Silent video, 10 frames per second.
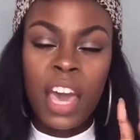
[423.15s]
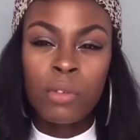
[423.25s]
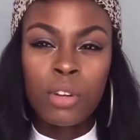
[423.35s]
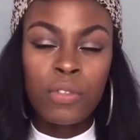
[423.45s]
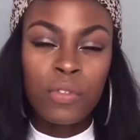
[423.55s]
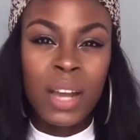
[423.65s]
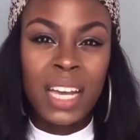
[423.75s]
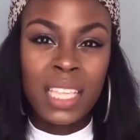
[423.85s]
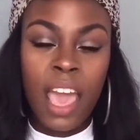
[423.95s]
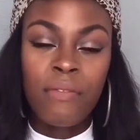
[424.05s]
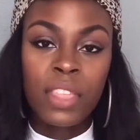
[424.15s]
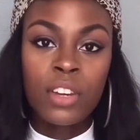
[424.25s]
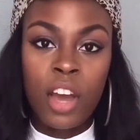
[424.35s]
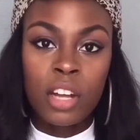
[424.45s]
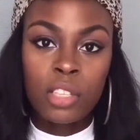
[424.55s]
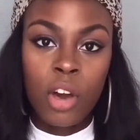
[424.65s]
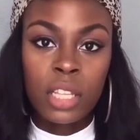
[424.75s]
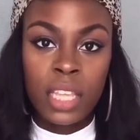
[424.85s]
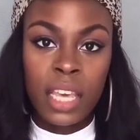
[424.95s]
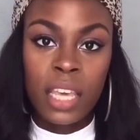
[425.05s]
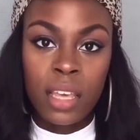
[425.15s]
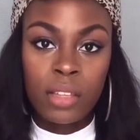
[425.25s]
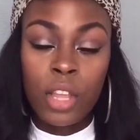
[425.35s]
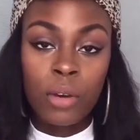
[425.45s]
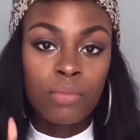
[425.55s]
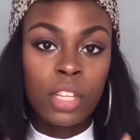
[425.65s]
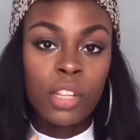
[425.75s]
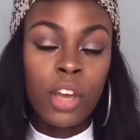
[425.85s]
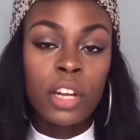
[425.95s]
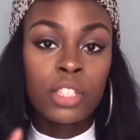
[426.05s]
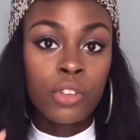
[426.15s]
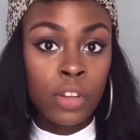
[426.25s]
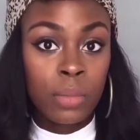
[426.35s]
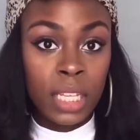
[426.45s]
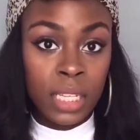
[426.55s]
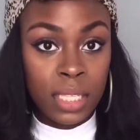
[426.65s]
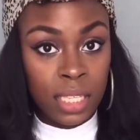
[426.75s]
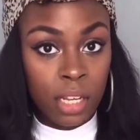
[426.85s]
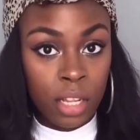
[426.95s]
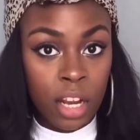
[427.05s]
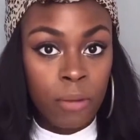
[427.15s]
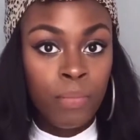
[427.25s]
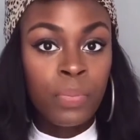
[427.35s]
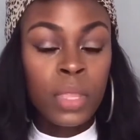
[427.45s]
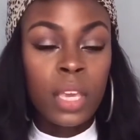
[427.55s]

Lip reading: I don't know if you guys have the NARS the NARS Creamy Concealer.